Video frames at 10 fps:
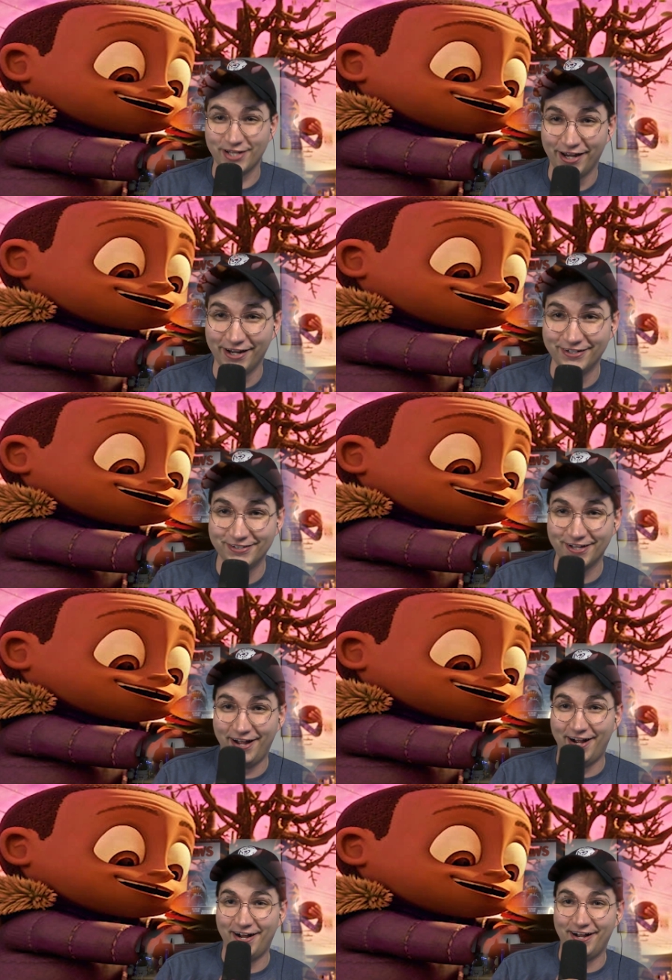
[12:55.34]
was in
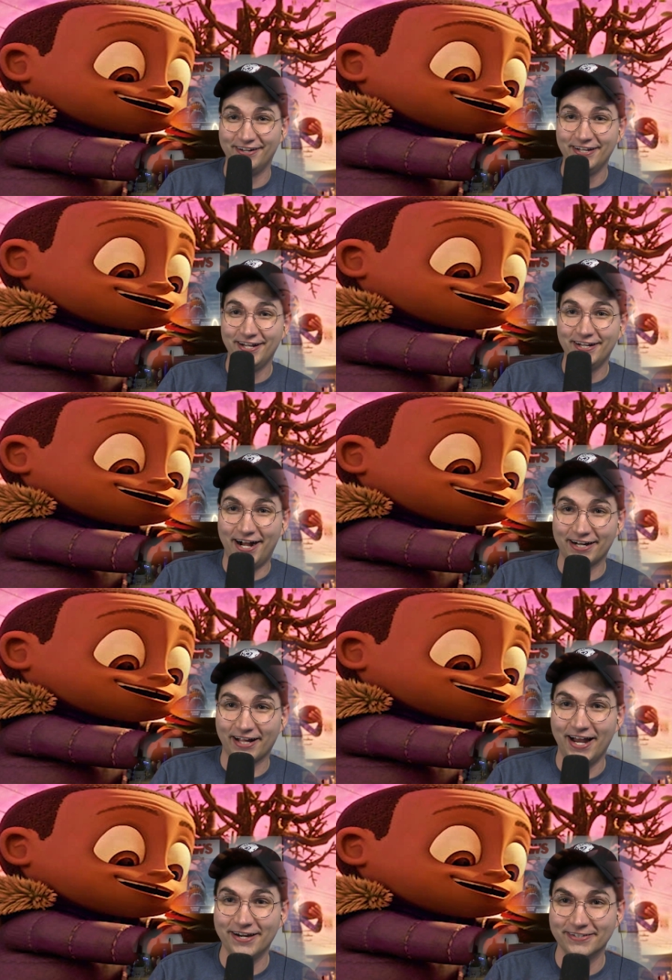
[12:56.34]
uh uh
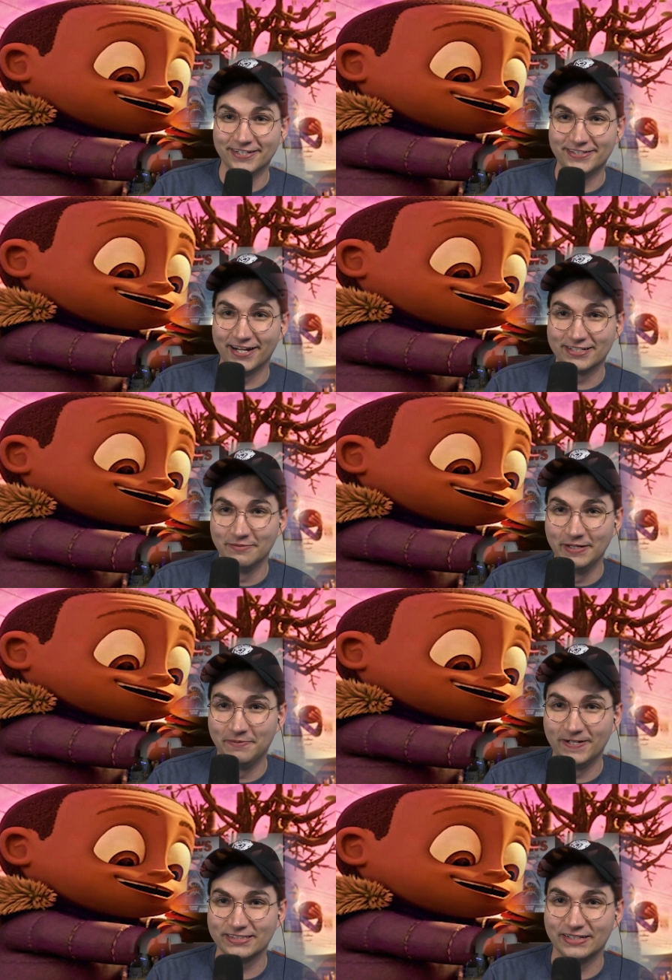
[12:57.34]
Cloudy to chance of
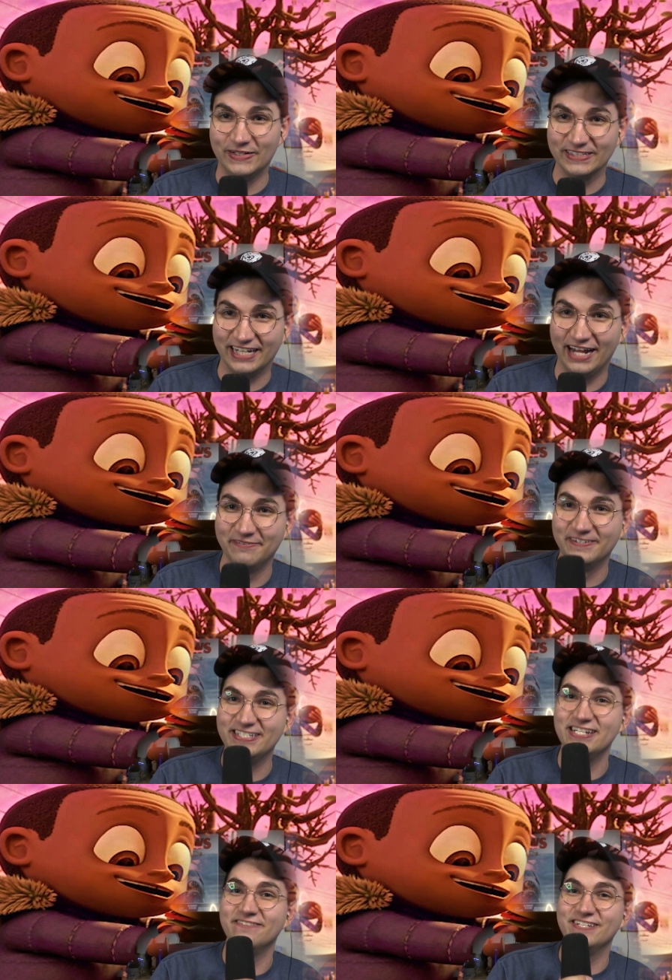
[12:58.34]
meatballs the whole time and we
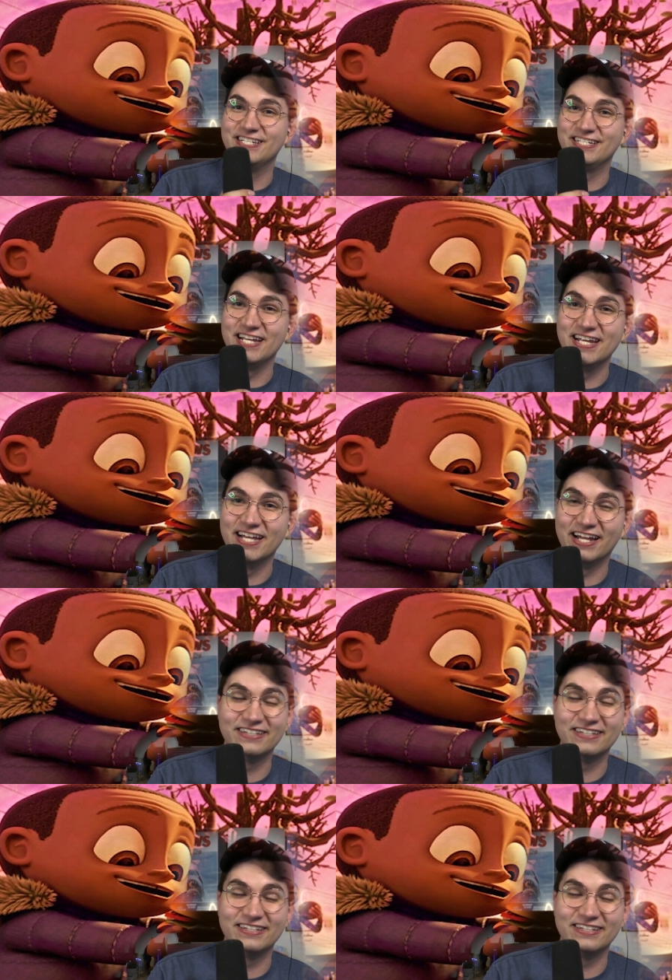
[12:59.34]
didn't even see